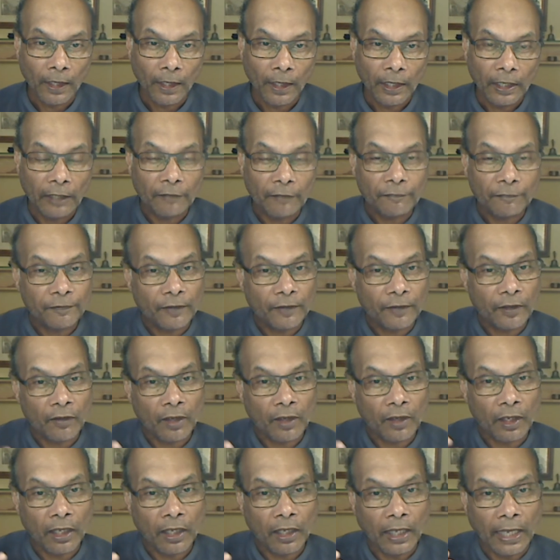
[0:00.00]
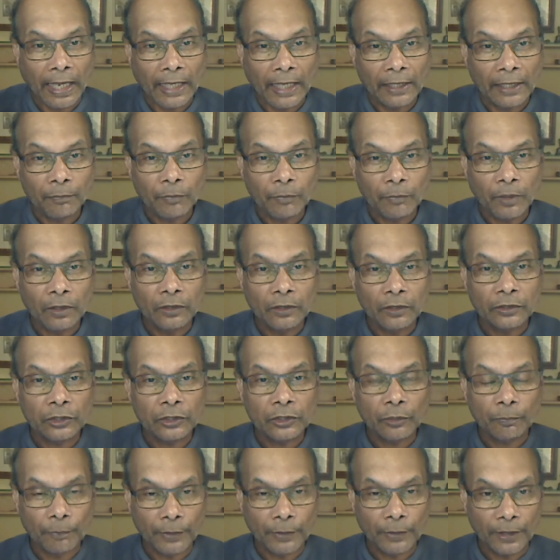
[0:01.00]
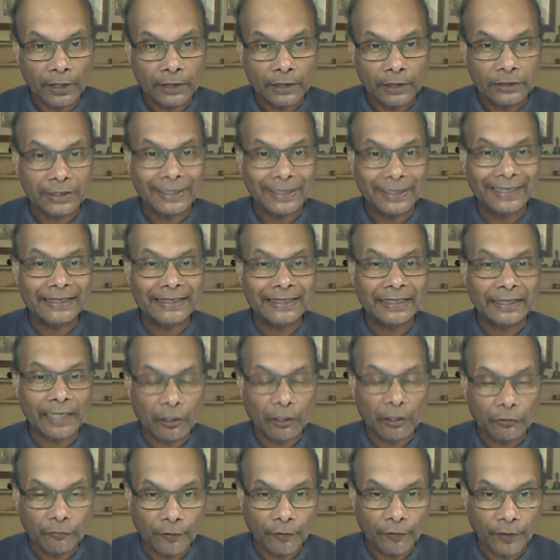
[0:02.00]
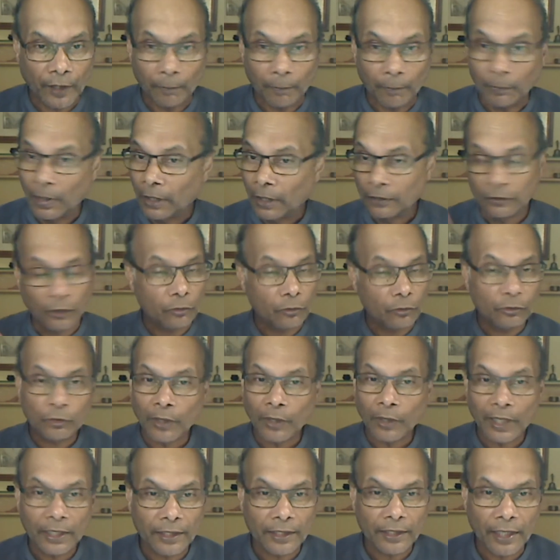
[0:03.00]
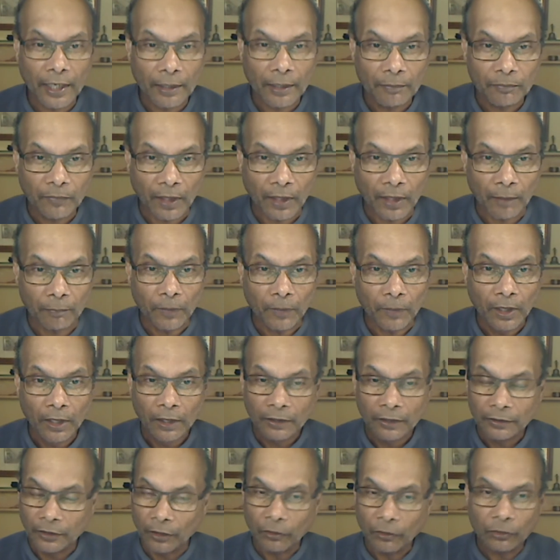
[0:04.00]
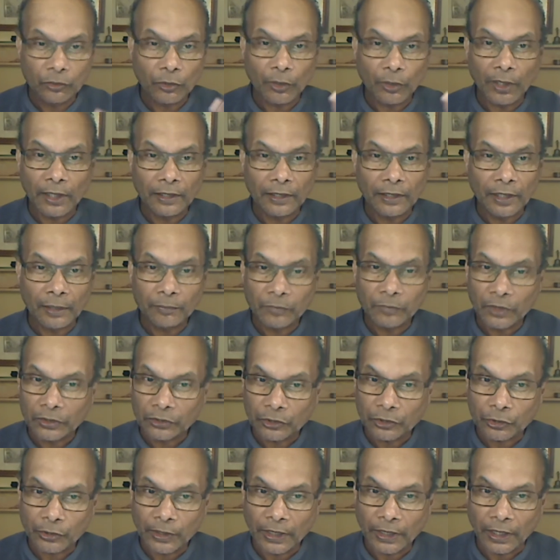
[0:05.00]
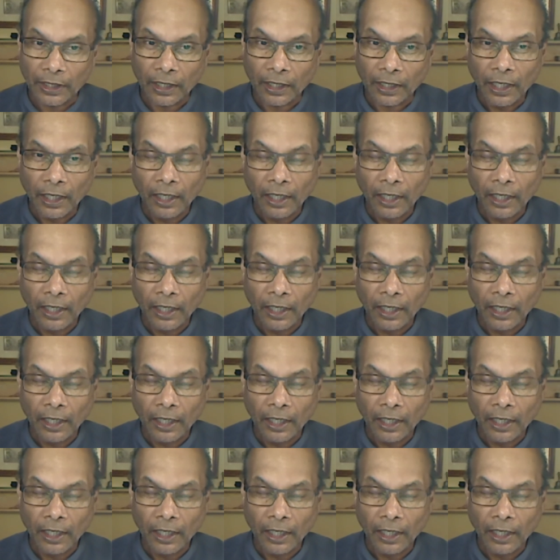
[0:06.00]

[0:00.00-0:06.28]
If there are animals or birds, listen out for them. Don't try and name them. Don't try and name the tree.